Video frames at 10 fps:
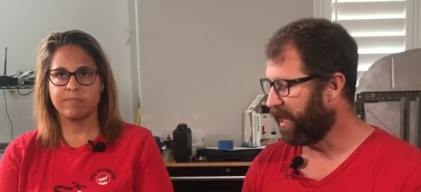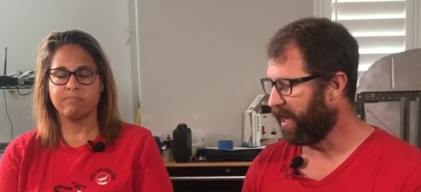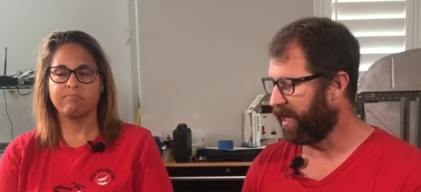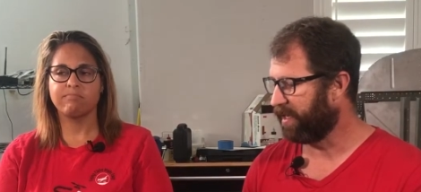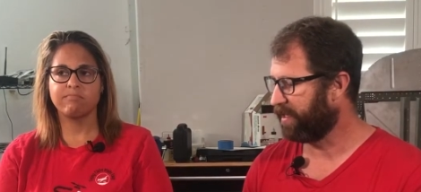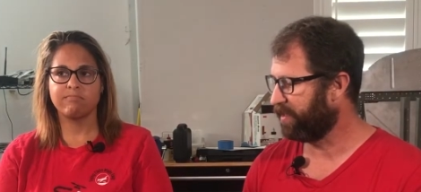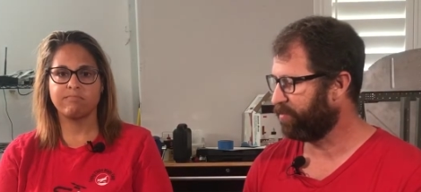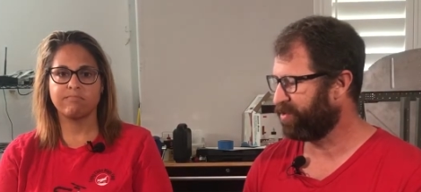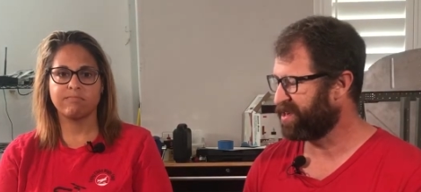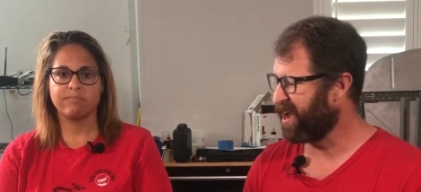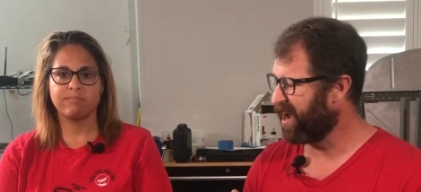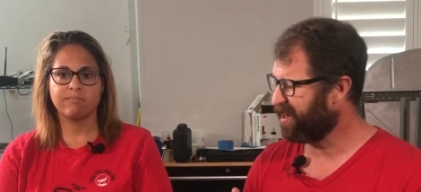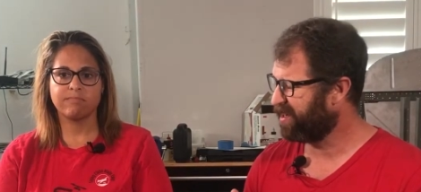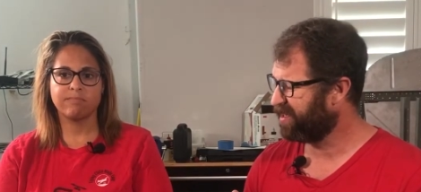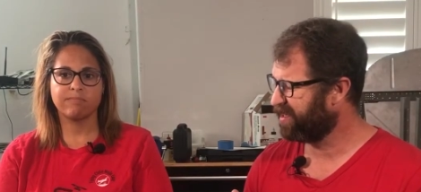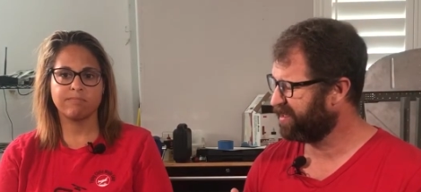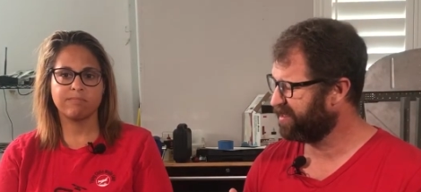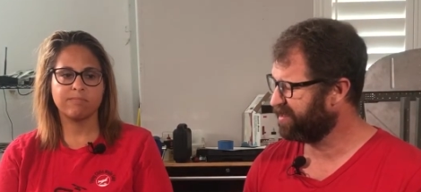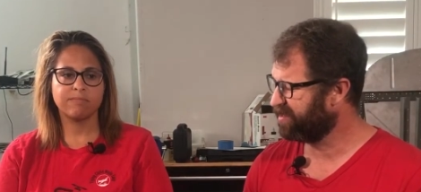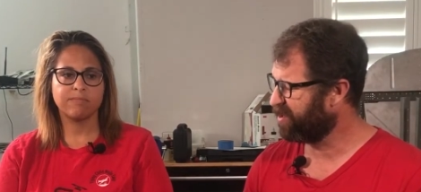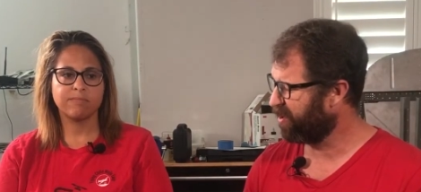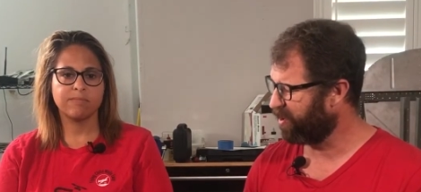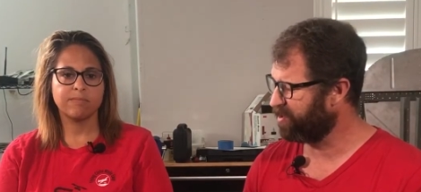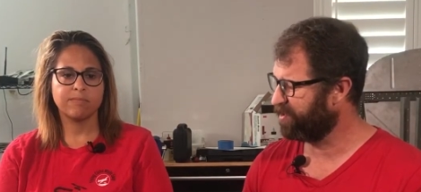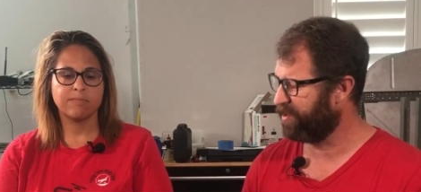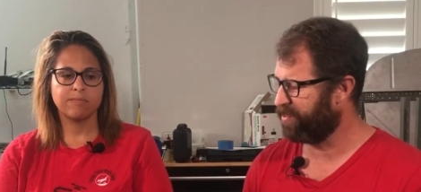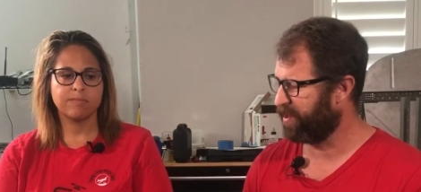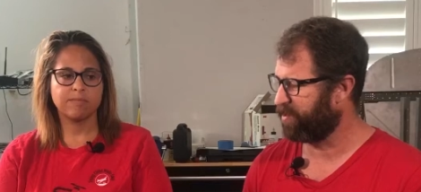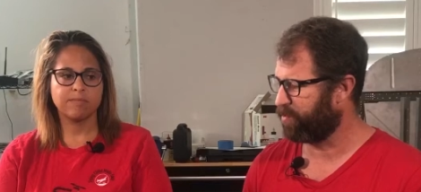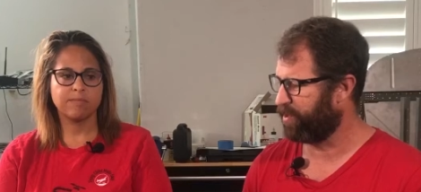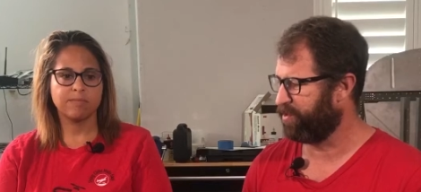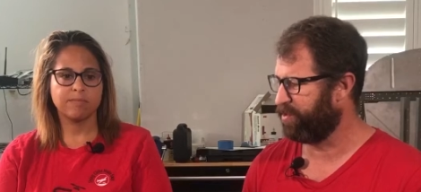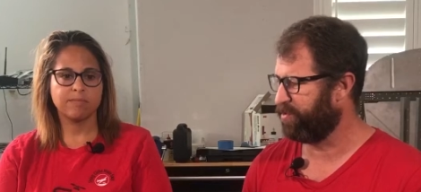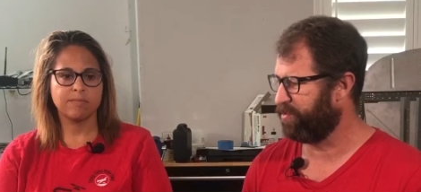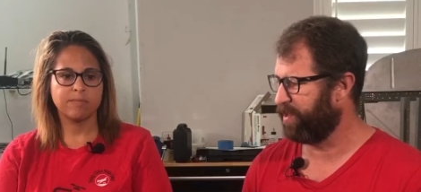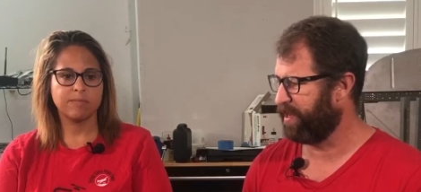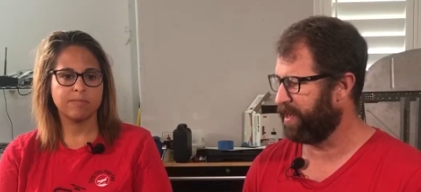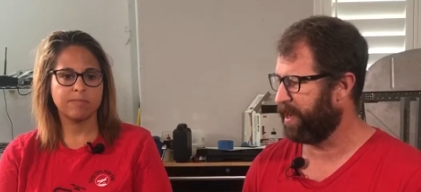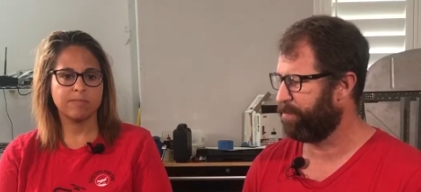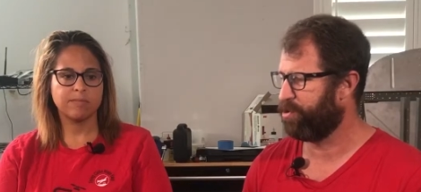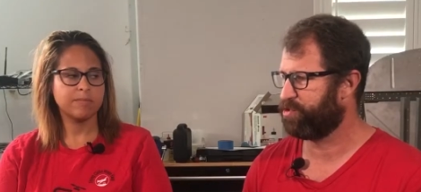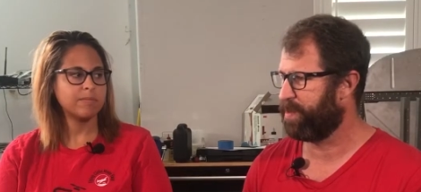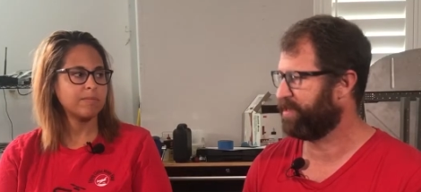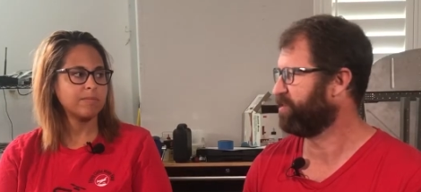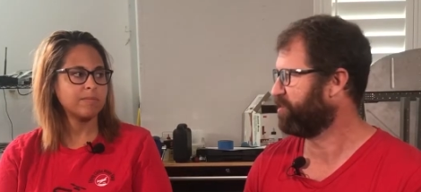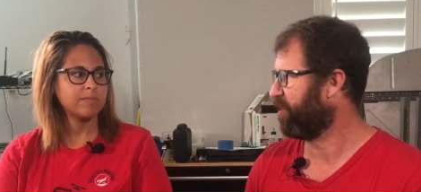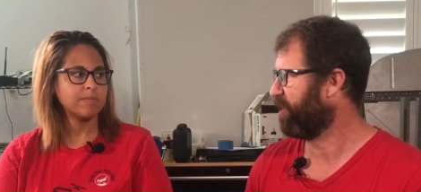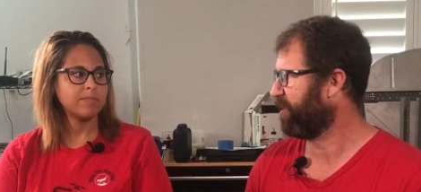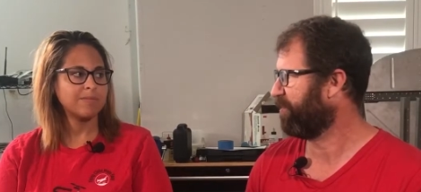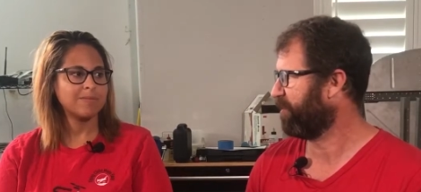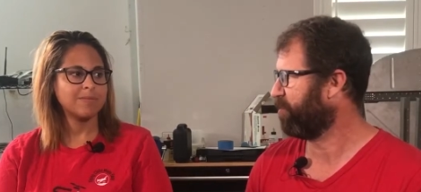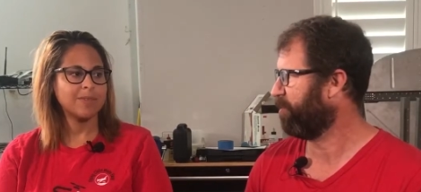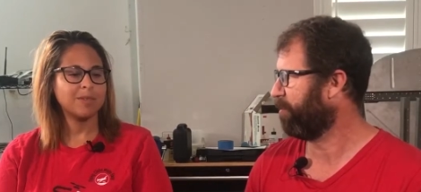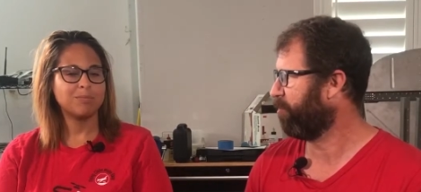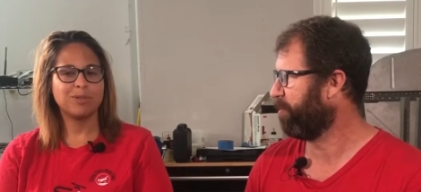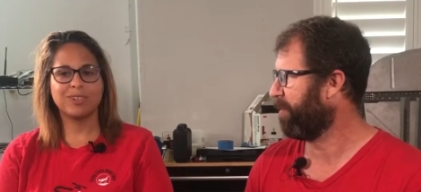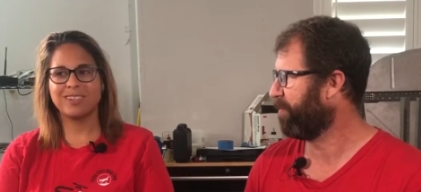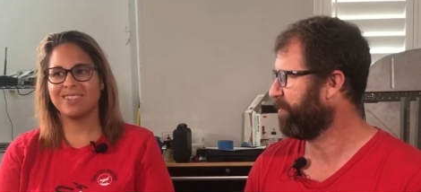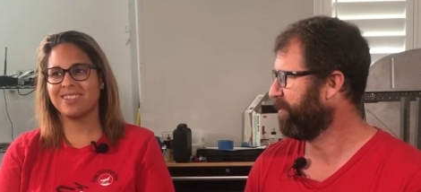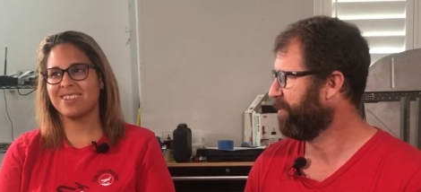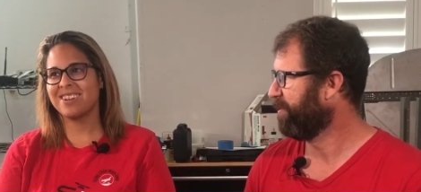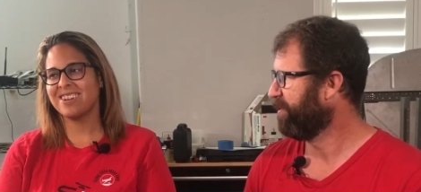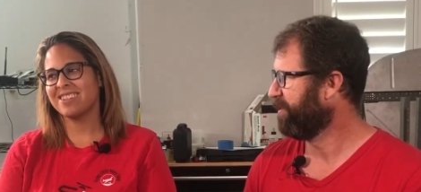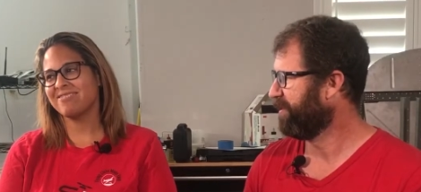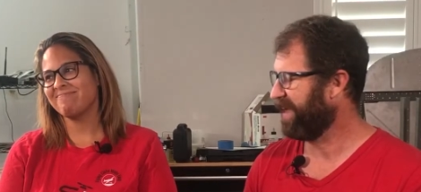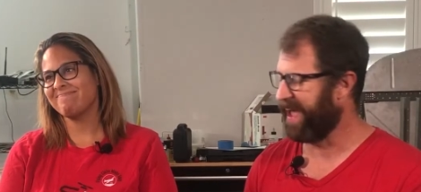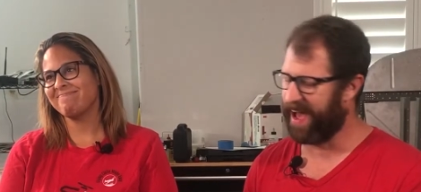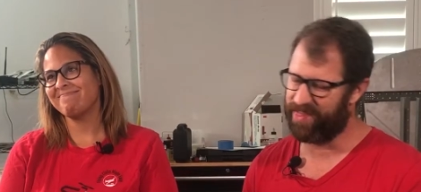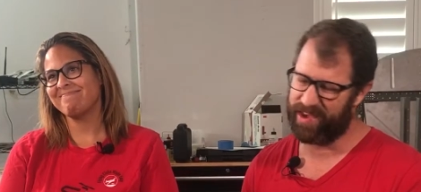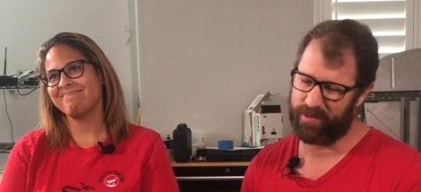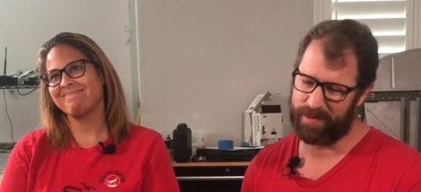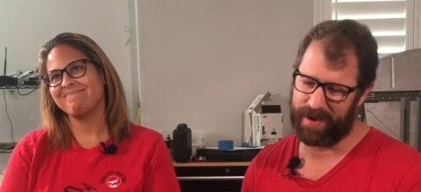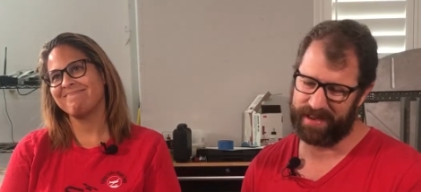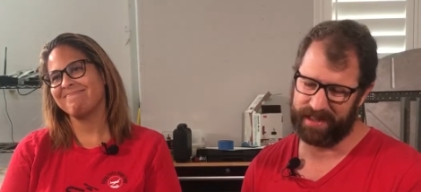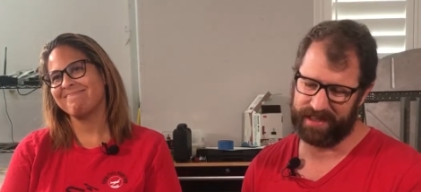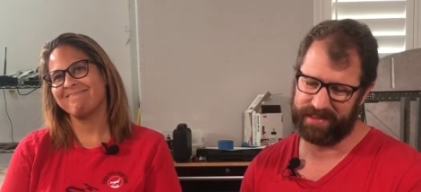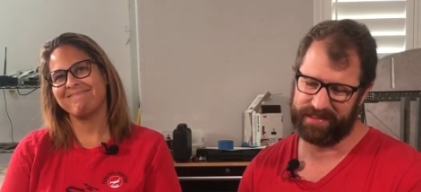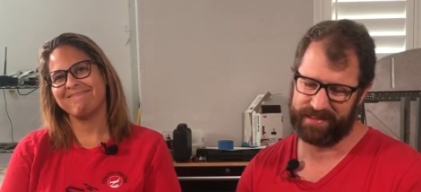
Speaker 1: Uh, mm-hmm. we're not currently thinking we're going to do the uh, push button start. I think we'll, we push
Speaker 2: to start.
Speaker 1: Yeah, I think we might le-